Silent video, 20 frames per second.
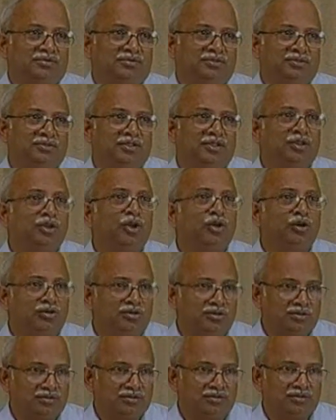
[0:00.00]
The load,
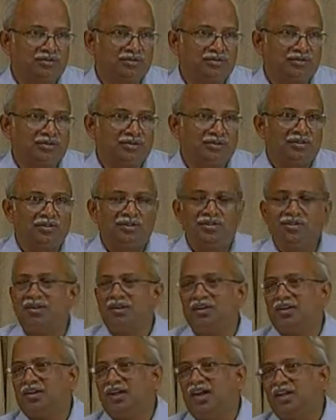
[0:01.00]

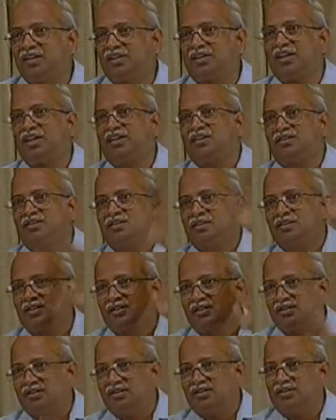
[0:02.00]
I take,
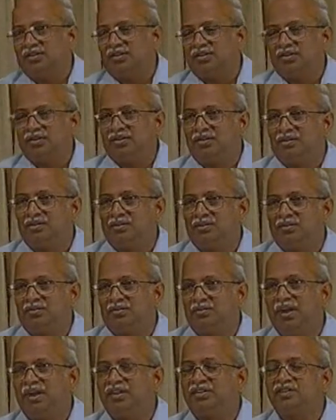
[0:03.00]

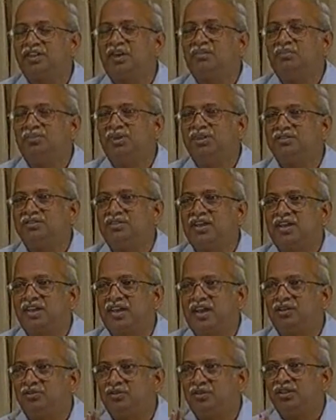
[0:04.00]
by some means I
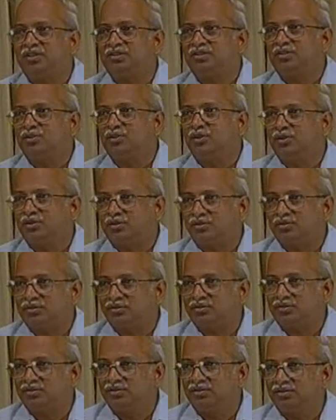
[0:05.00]
calculate the load
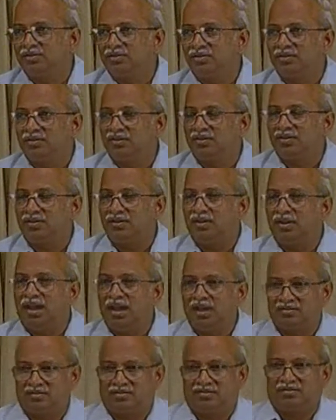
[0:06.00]

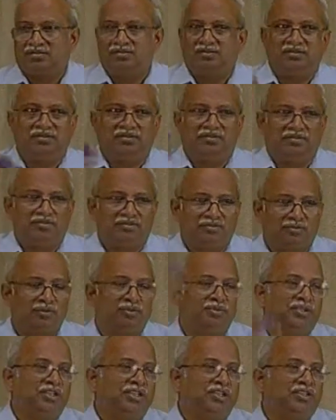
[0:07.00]
at so many